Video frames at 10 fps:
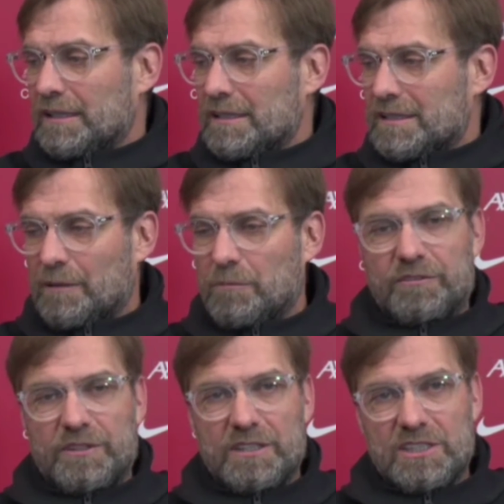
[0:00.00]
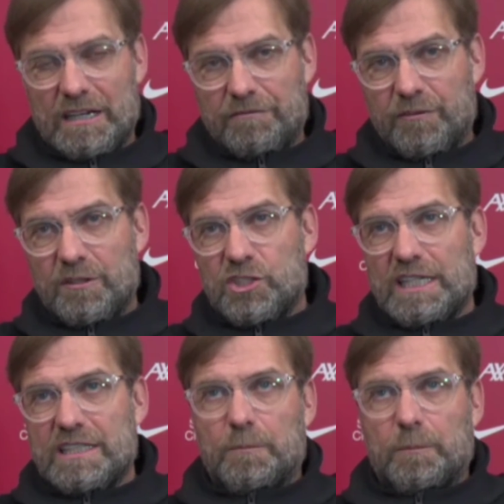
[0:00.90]
some of the stuff
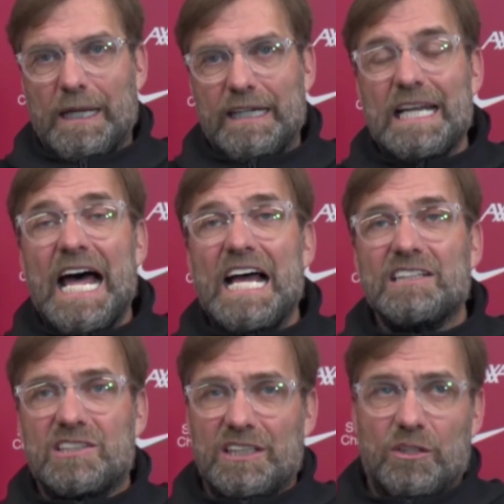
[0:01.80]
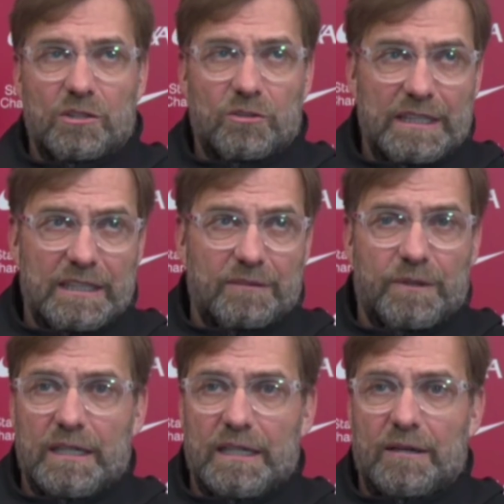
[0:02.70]
Chelsea played last year already,
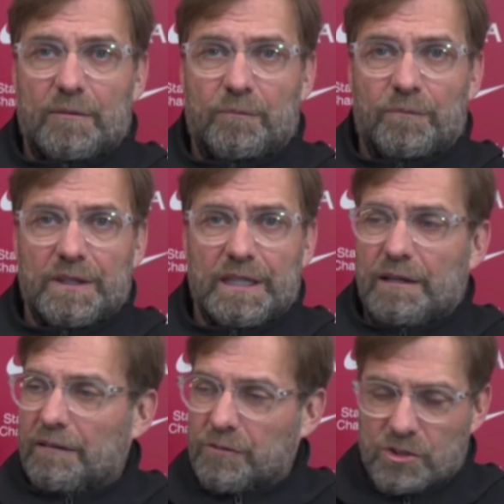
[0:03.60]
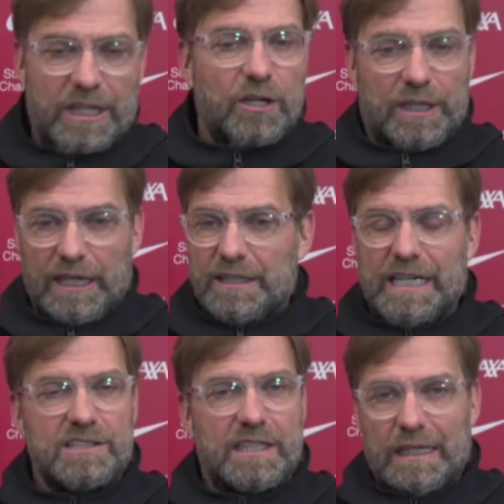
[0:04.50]
they have to say, okay,
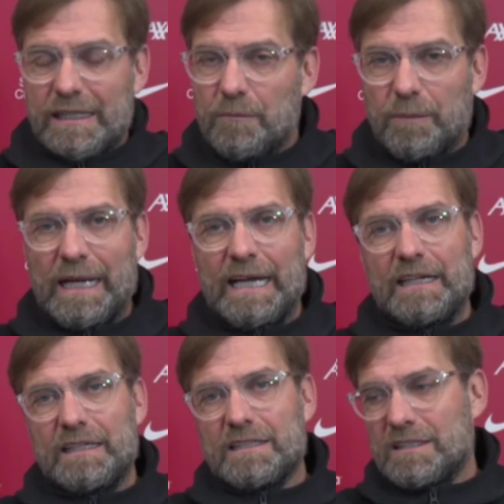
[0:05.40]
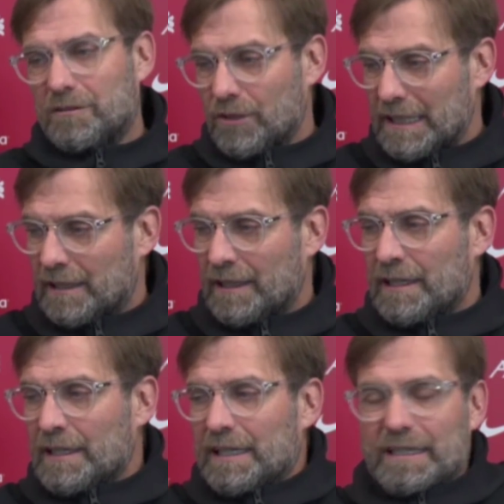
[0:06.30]
there's a clear plan. It's a real.
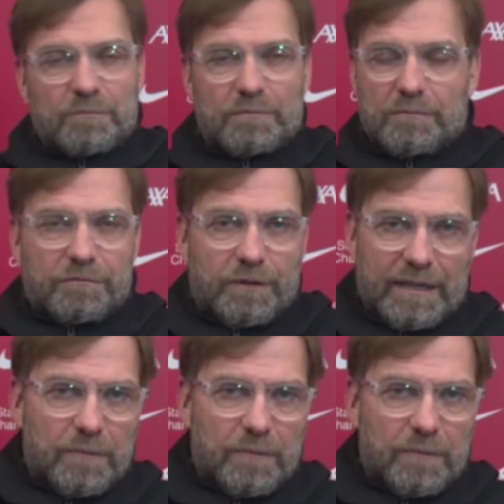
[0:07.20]
And Frank